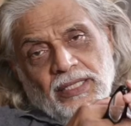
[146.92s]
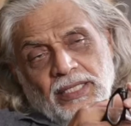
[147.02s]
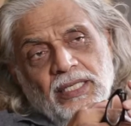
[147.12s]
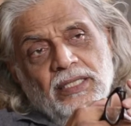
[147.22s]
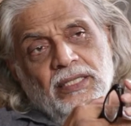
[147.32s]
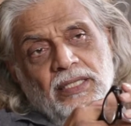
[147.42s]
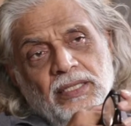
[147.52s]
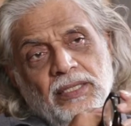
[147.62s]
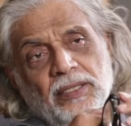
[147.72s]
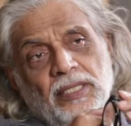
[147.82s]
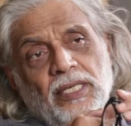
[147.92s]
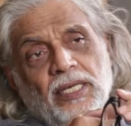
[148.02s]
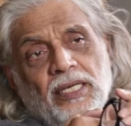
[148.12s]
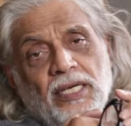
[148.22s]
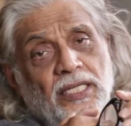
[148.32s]
I think
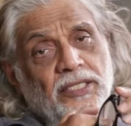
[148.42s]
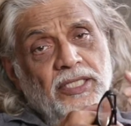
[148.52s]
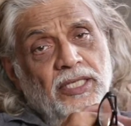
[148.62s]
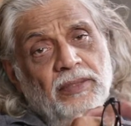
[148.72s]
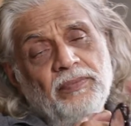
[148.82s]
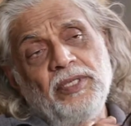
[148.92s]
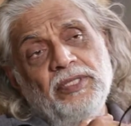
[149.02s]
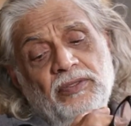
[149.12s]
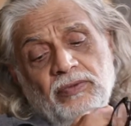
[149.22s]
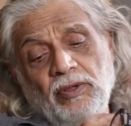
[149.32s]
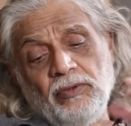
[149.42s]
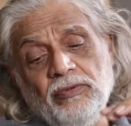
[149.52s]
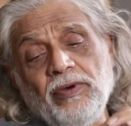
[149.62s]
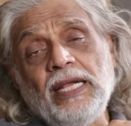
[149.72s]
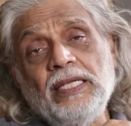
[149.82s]
culture is one of
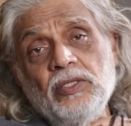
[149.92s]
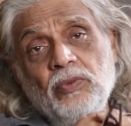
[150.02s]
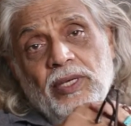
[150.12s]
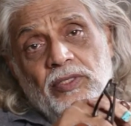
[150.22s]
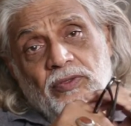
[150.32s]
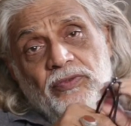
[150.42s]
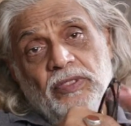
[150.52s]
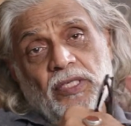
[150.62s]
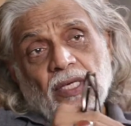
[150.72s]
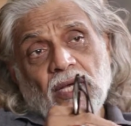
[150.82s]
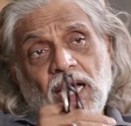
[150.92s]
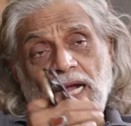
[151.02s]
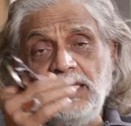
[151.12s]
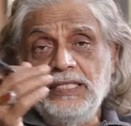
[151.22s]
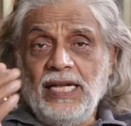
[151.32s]
the finest ways of
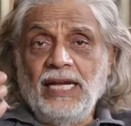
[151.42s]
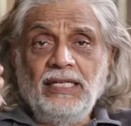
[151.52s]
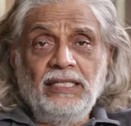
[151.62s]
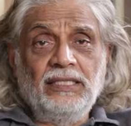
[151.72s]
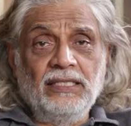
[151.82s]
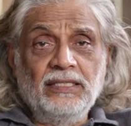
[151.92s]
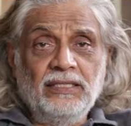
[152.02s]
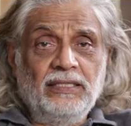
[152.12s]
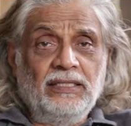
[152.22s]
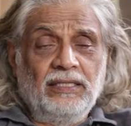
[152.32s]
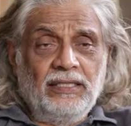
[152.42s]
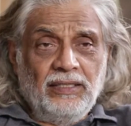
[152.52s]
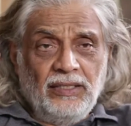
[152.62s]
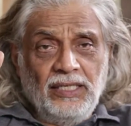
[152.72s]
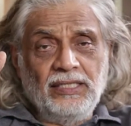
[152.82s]
understanding this
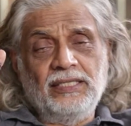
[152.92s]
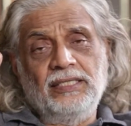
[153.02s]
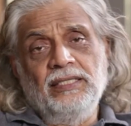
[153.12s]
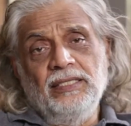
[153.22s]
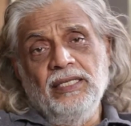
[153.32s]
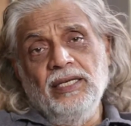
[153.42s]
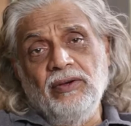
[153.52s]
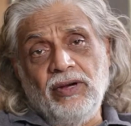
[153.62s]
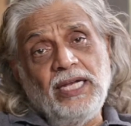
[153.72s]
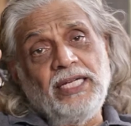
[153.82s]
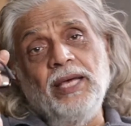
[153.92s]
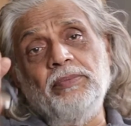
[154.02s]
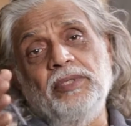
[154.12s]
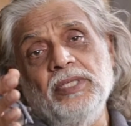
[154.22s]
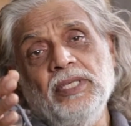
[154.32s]
in great
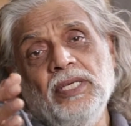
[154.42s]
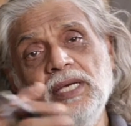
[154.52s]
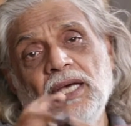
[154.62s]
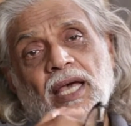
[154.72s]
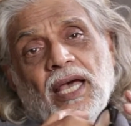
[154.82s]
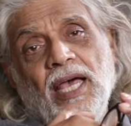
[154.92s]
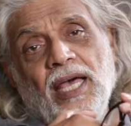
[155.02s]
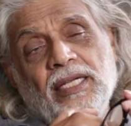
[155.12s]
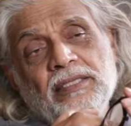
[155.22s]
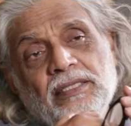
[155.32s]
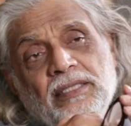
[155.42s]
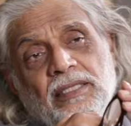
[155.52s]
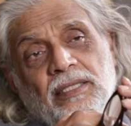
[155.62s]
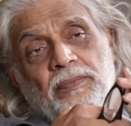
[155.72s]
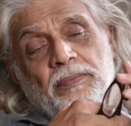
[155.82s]
depth. And
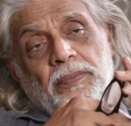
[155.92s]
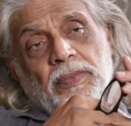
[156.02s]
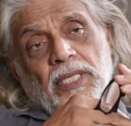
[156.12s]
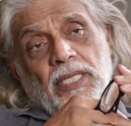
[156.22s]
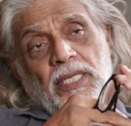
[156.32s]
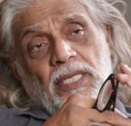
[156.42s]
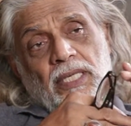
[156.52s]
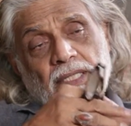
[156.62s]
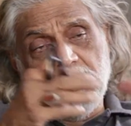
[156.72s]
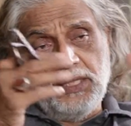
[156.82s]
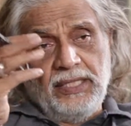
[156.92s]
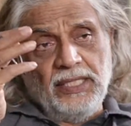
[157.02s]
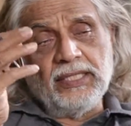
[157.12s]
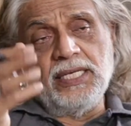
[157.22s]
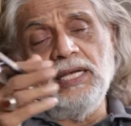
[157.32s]
it's
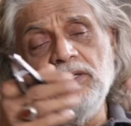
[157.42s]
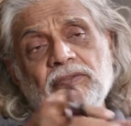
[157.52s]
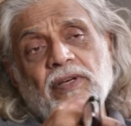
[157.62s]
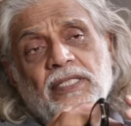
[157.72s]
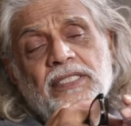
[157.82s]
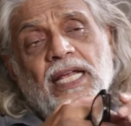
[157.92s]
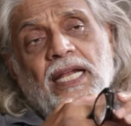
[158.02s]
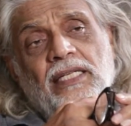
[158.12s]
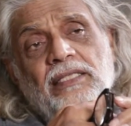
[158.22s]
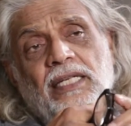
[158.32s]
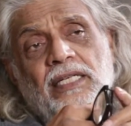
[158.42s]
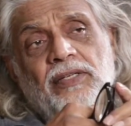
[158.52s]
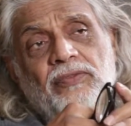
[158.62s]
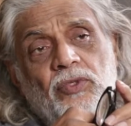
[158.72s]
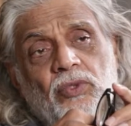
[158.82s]
this kind of understanding that
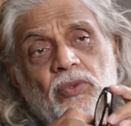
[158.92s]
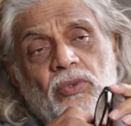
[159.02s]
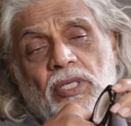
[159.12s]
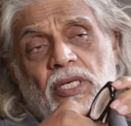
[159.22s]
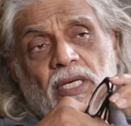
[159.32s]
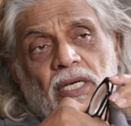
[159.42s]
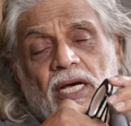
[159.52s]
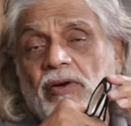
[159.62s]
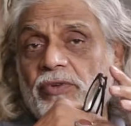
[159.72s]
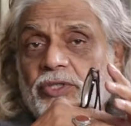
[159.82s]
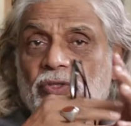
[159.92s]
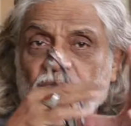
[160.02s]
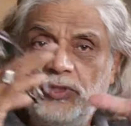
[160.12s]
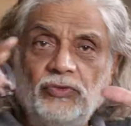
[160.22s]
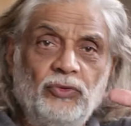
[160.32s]
gives you a vision
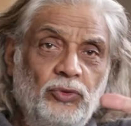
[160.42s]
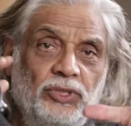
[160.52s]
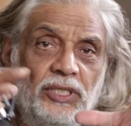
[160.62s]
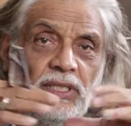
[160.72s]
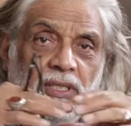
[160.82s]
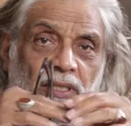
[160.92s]
for the future.